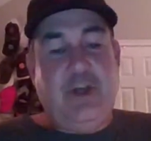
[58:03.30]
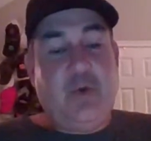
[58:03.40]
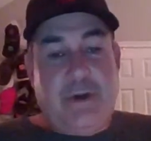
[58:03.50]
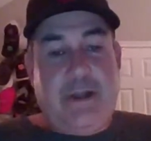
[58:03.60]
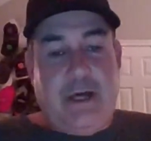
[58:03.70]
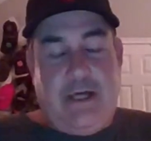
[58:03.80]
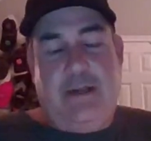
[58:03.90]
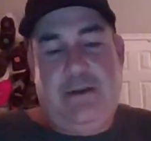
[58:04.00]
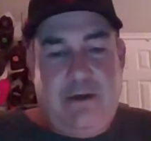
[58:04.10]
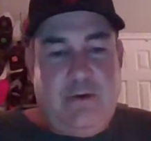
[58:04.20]
no, we're
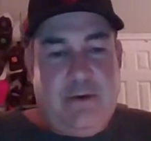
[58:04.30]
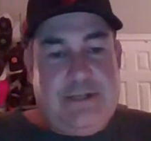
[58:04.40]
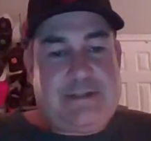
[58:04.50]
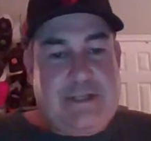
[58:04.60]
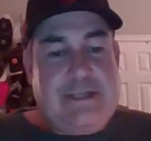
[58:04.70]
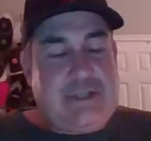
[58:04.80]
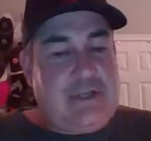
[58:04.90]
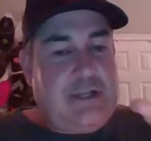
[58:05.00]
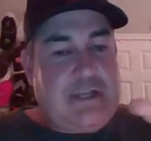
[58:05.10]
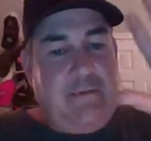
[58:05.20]
not. No, he's
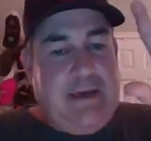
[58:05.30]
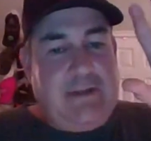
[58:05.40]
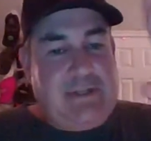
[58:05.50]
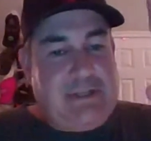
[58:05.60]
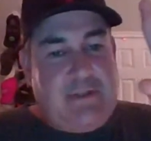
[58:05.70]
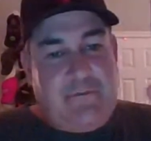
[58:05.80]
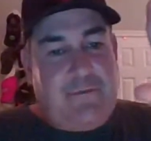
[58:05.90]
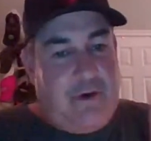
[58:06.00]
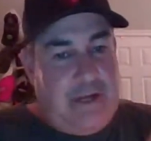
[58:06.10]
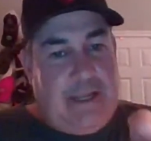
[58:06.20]
talking about just the
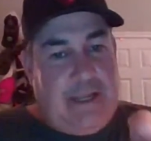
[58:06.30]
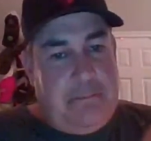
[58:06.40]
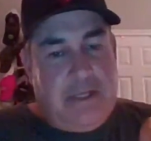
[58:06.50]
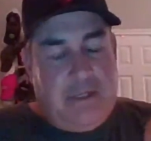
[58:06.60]
frame.